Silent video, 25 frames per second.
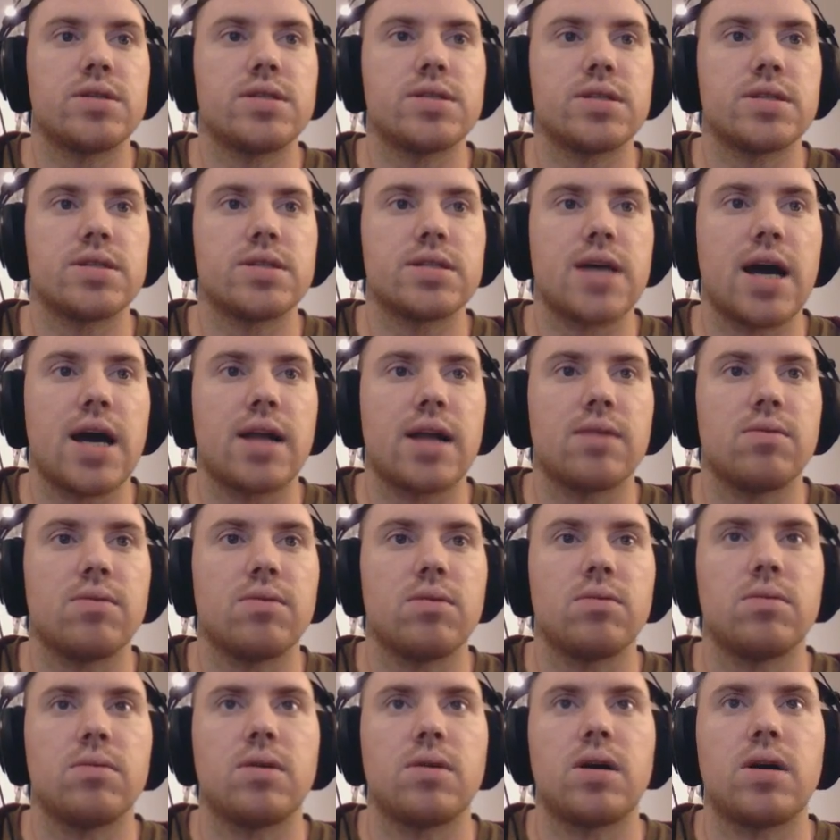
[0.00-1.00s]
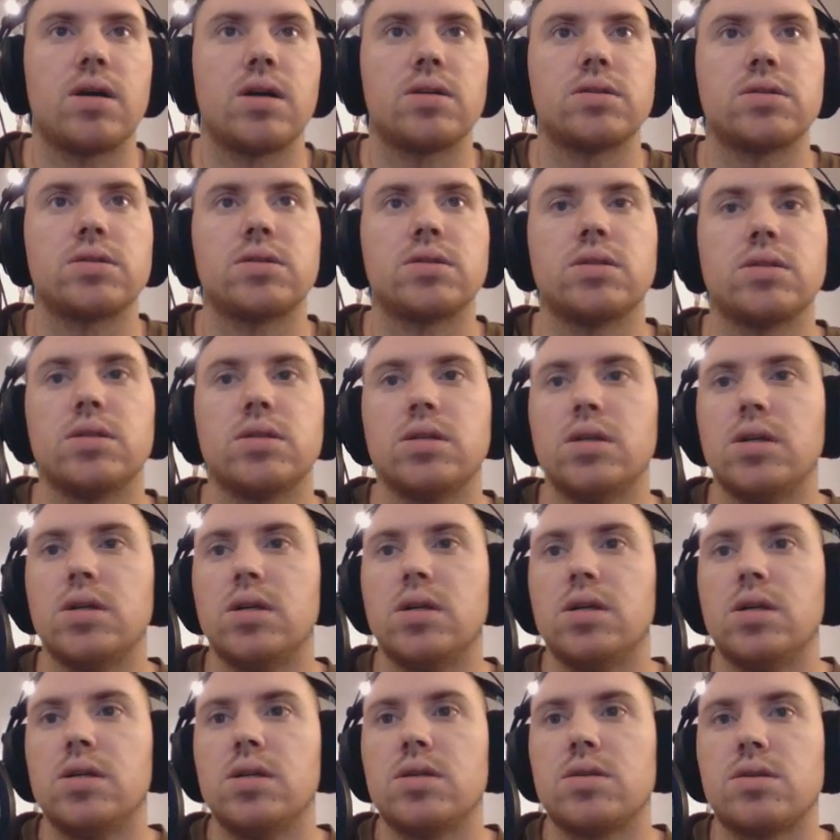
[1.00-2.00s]
Exactly what we want.
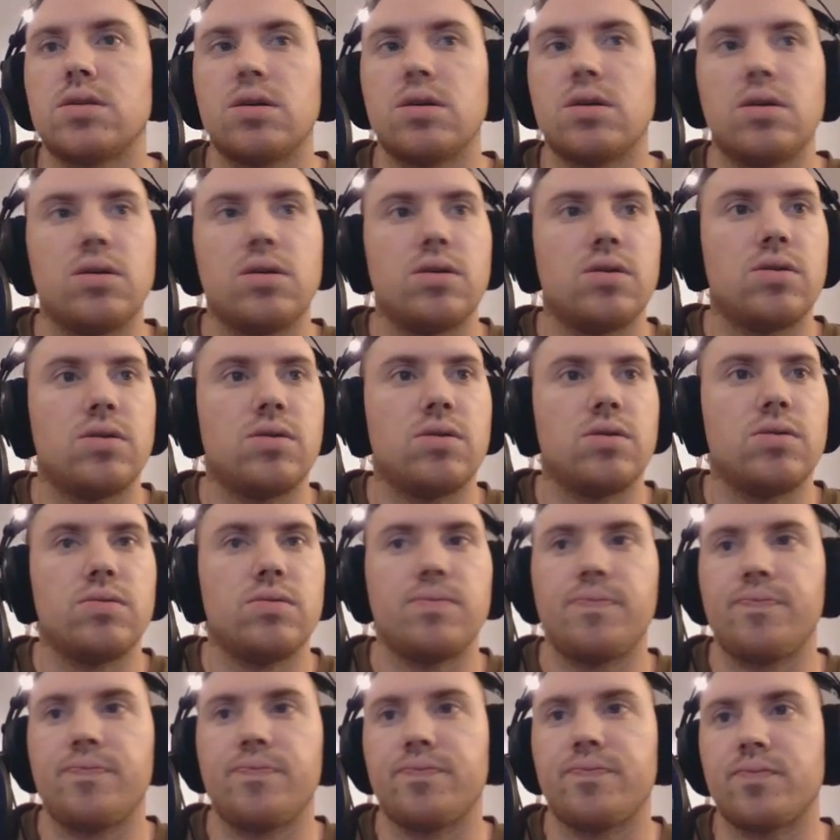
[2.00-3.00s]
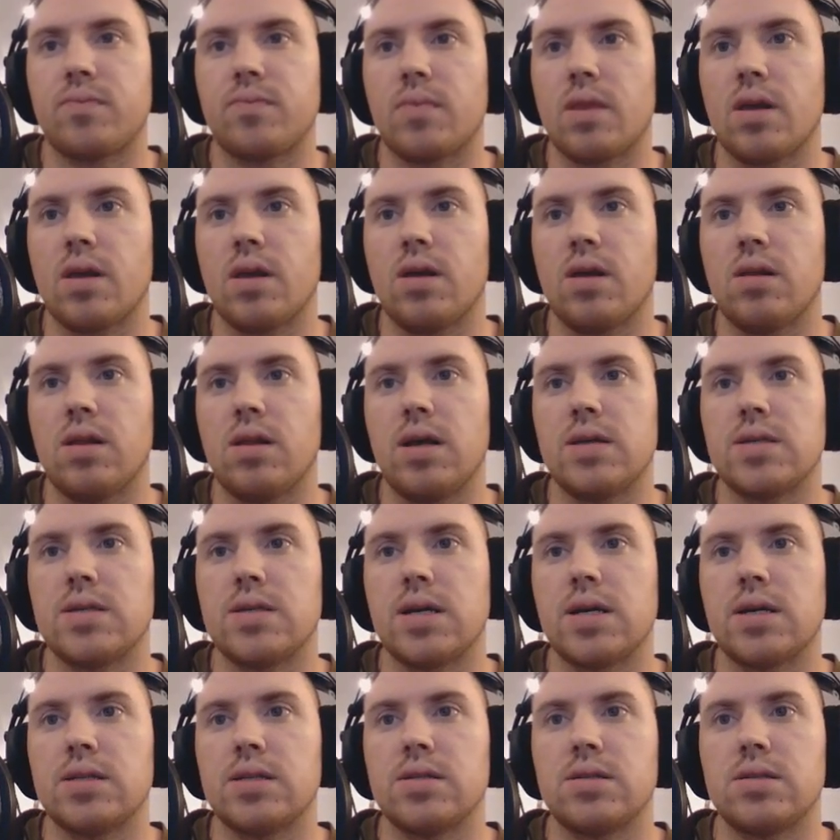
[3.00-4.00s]
So as
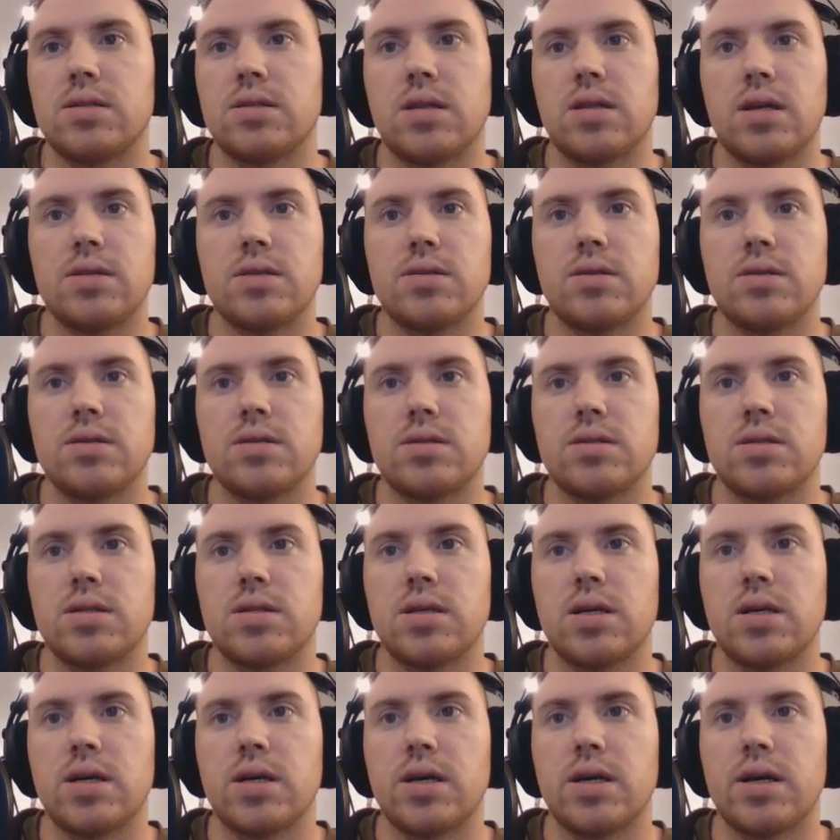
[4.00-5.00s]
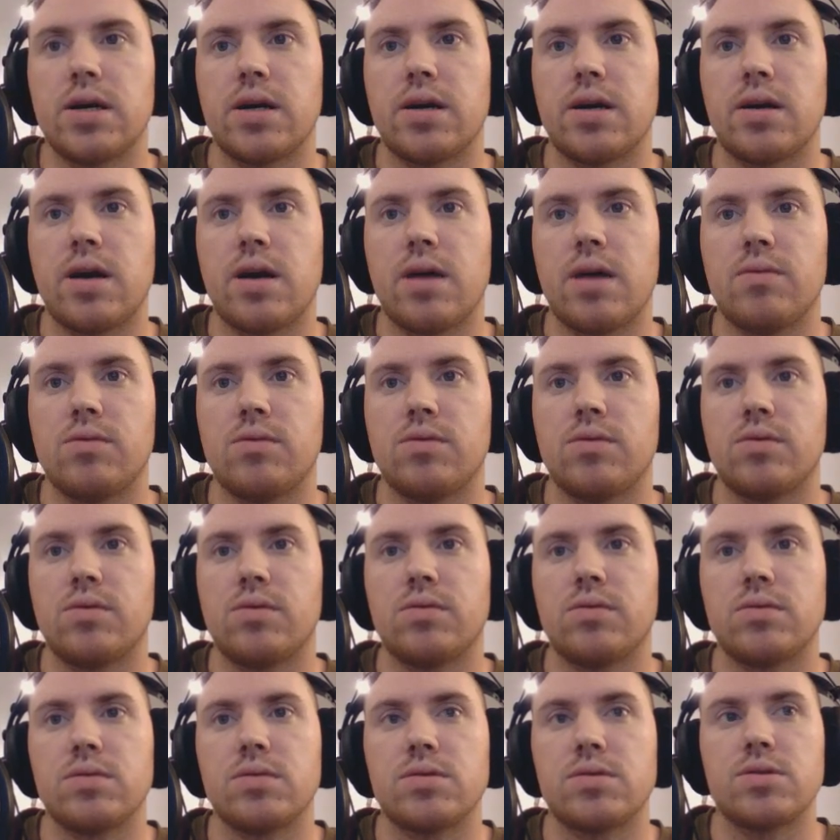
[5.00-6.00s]
you can see here, I will
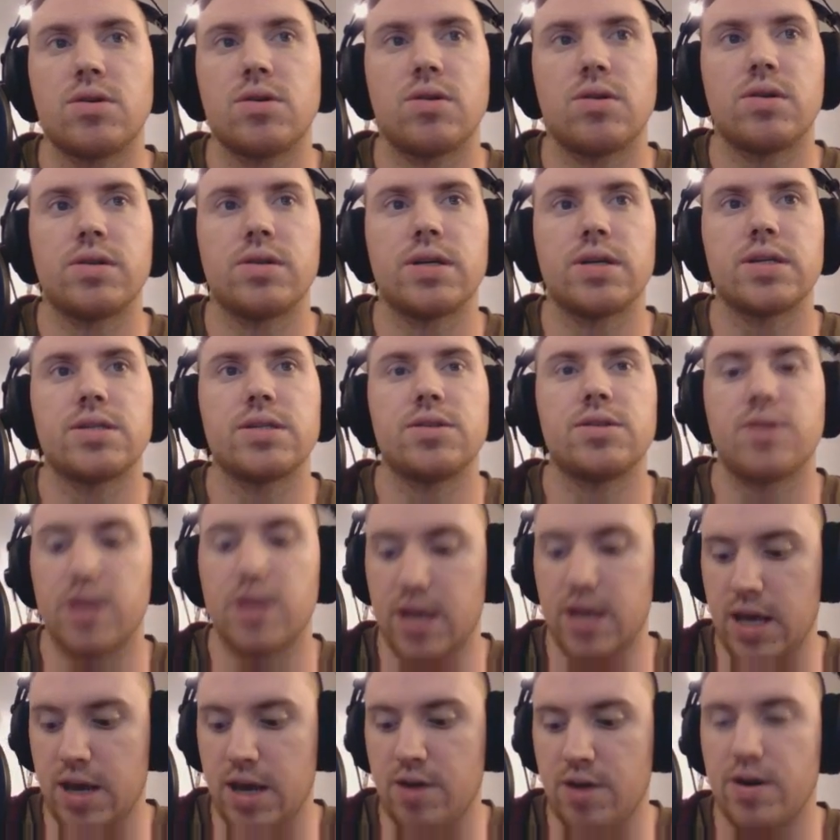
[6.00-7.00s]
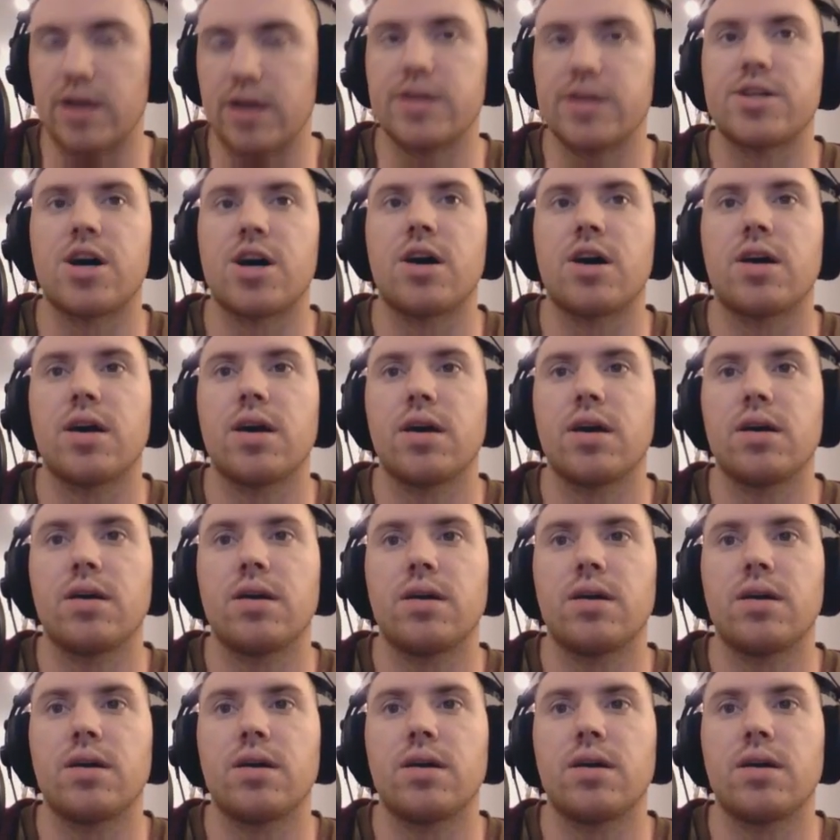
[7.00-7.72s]
solo this. You can hear it ducking.